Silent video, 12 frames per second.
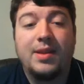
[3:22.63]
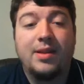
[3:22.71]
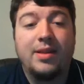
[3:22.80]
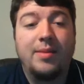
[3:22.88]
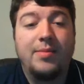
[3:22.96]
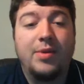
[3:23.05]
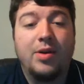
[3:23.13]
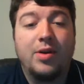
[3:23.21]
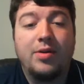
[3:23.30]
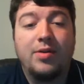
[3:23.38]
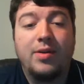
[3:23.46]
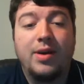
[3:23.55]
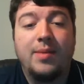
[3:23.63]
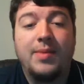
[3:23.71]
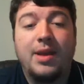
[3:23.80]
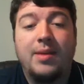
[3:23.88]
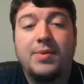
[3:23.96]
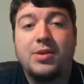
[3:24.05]
Limb girdle,
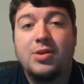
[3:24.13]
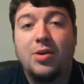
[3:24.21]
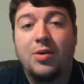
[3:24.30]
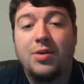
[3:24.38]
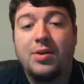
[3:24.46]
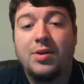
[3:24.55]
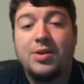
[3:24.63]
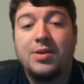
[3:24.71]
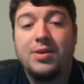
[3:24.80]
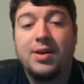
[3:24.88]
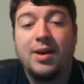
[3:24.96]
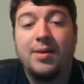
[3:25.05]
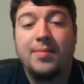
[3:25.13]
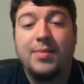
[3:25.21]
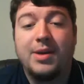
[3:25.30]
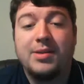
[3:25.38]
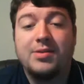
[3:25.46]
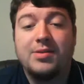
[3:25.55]
hip and shoulder
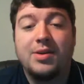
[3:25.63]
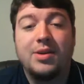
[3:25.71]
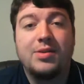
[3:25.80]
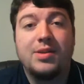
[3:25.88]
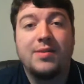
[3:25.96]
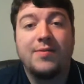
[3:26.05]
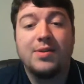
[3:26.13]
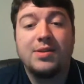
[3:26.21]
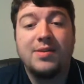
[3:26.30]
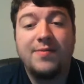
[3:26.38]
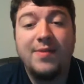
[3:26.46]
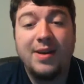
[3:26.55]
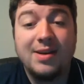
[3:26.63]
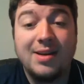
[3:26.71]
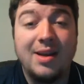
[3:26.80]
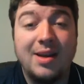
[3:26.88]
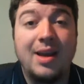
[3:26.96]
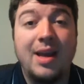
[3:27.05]
muscles are usually first affected,
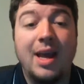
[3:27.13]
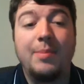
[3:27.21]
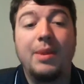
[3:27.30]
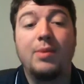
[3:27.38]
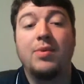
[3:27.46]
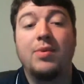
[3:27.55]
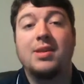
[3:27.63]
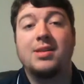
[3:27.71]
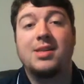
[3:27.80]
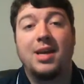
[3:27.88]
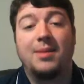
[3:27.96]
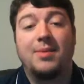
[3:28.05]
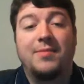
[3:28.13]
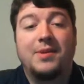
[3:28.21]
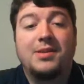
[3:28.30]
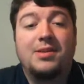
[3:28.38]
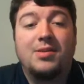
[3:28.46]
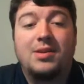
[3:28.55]
and people with this type of
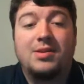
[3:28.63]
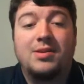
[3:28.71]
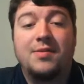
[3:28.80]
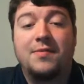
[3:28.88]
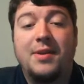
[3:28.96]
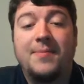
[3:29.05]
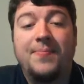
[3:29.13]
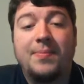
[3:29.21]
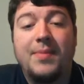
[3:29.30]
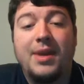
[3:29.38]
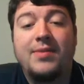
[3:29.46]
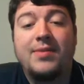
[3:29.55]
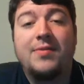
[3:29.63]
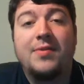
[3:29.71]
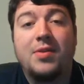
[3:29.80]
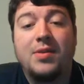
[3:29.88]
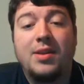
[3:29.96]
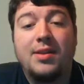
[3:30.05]
muscular dystrophy may have
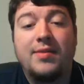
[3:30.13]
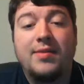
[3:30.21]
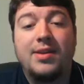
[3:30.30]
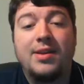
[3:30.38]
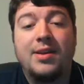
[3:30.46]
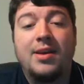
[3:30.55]
difficulty lifting